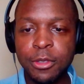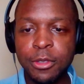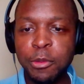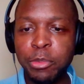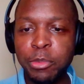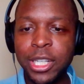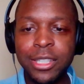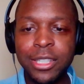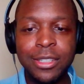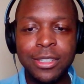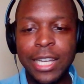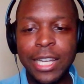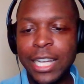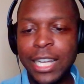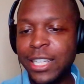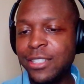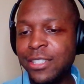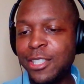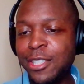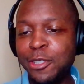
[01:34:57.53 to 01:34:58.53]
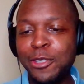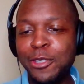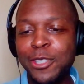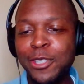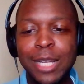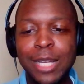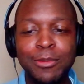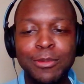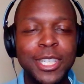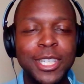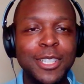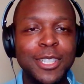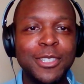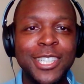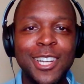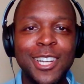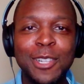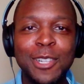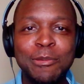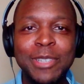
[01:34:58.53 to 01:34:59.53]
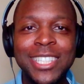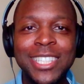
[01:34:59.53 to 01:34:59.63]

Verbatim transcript: but I can't tell you to stop tell, calling me